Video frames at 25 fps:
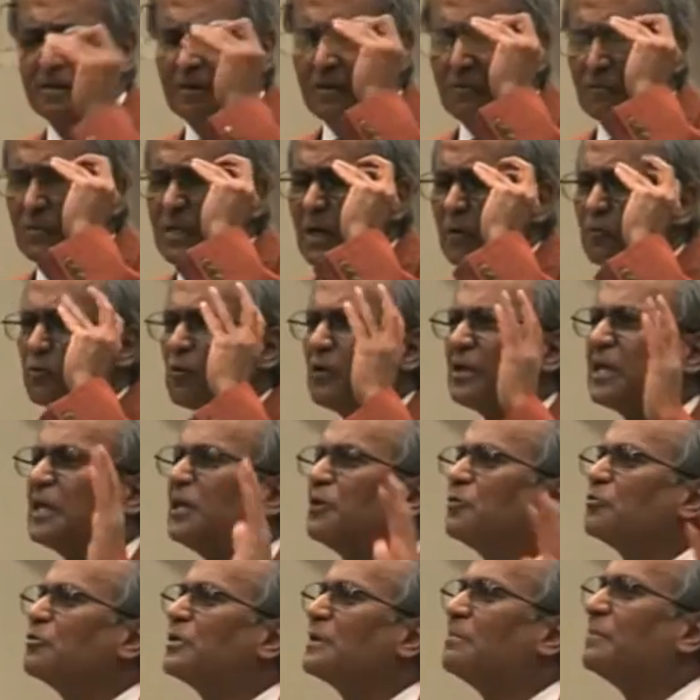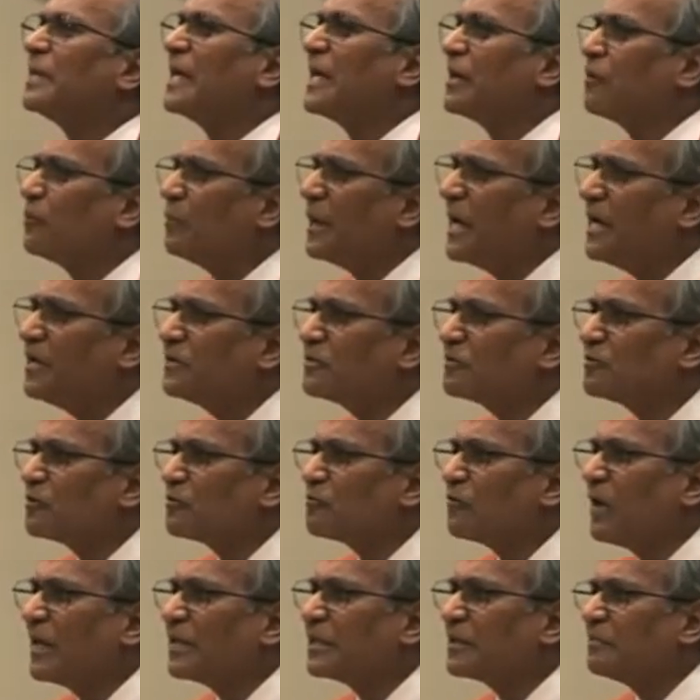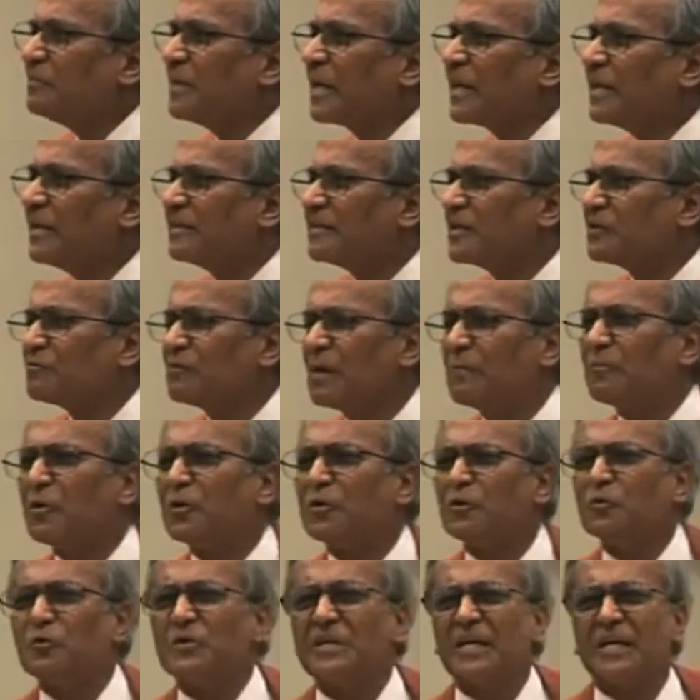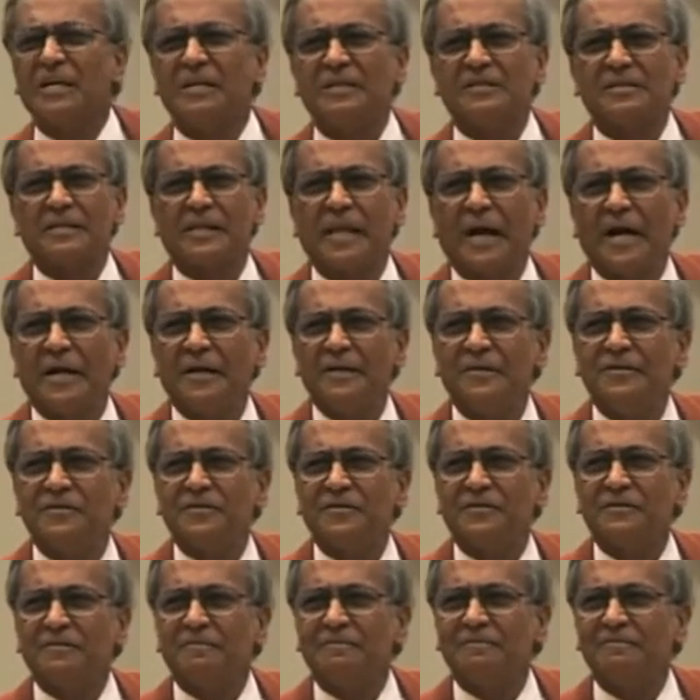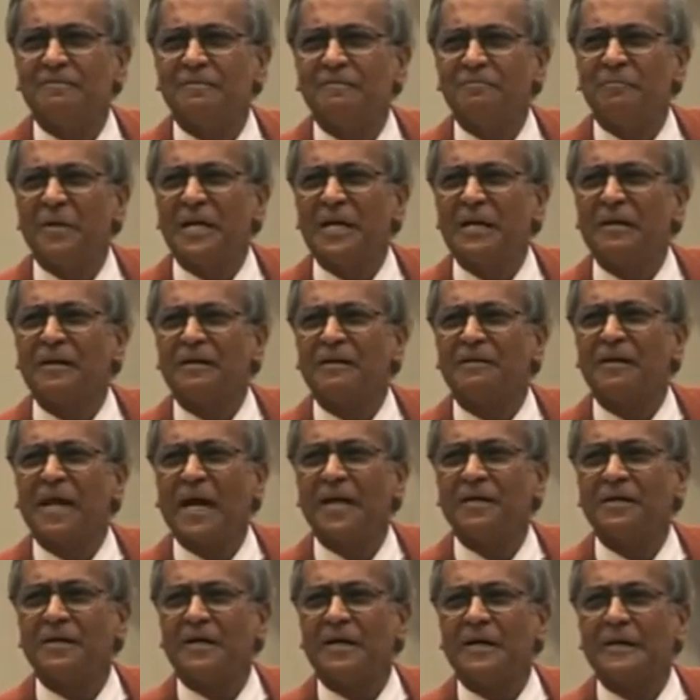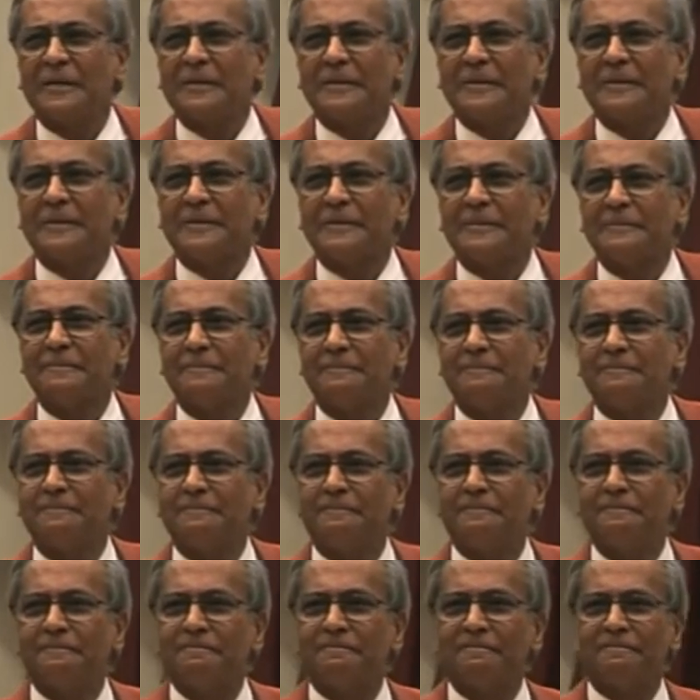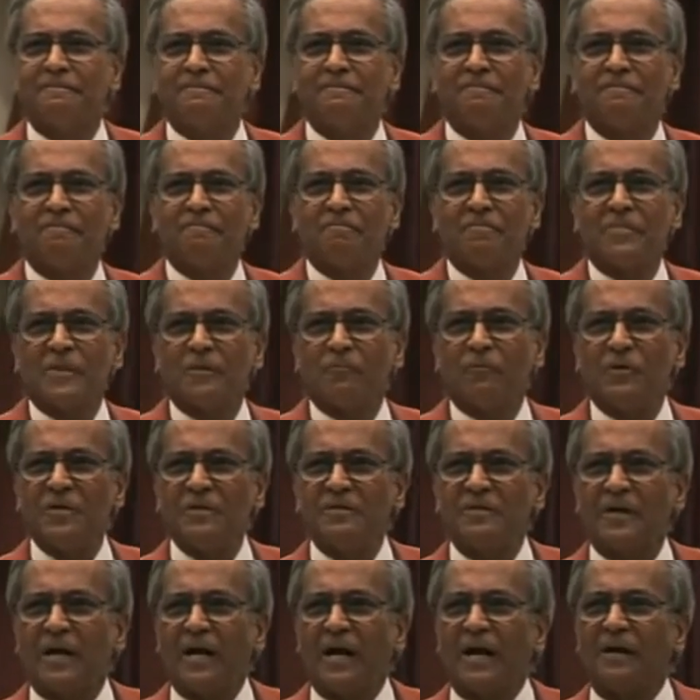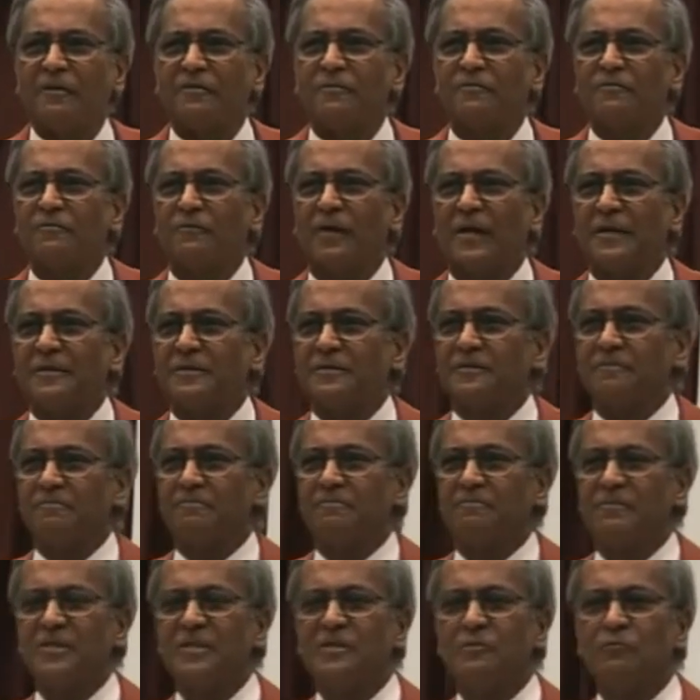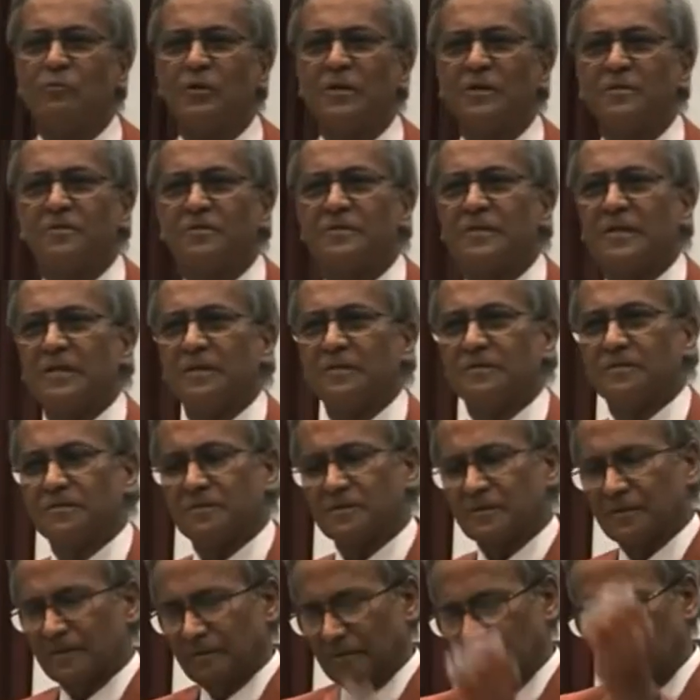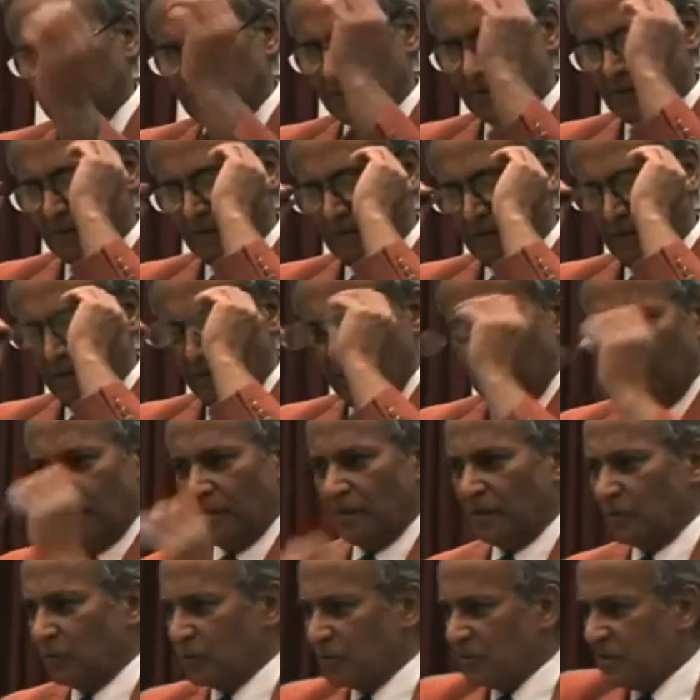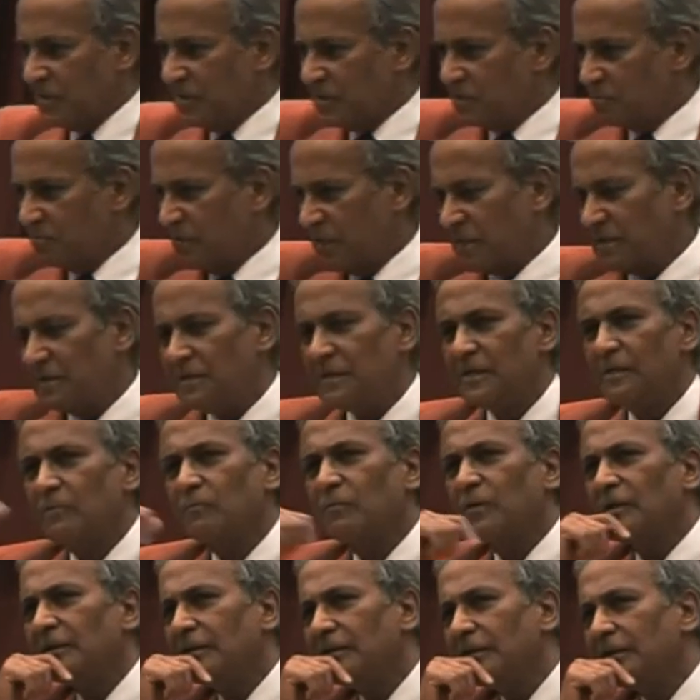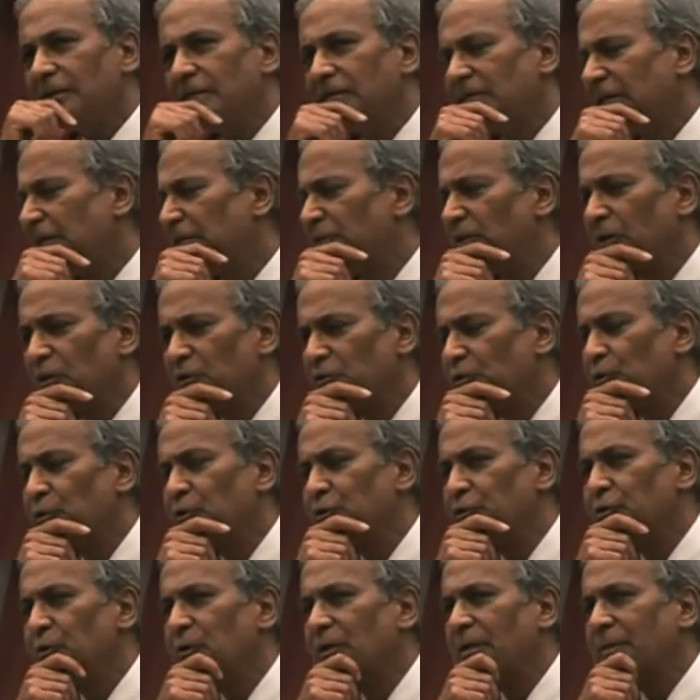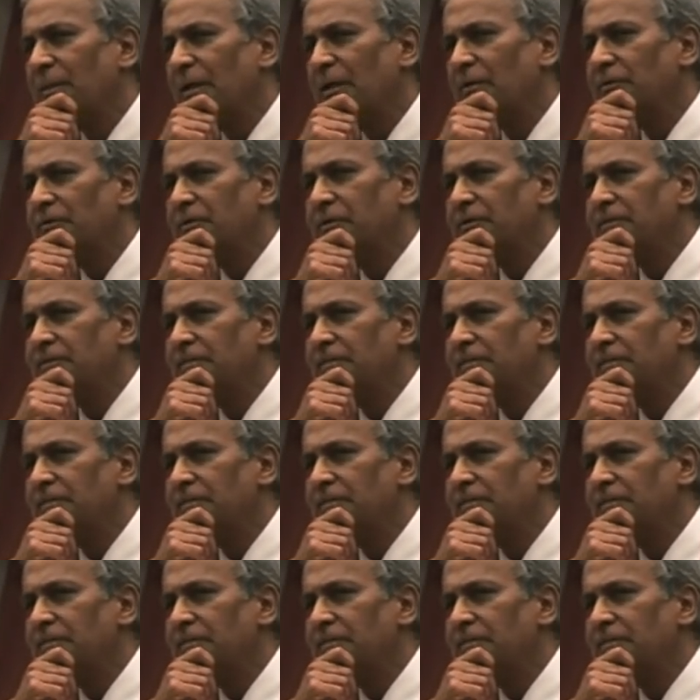Without going into the equations of quantum mechanics, that's why I'm not using any slides make it light-hearted. What is the heart of quantum? This is what it says. You see this material world that you are so sure about?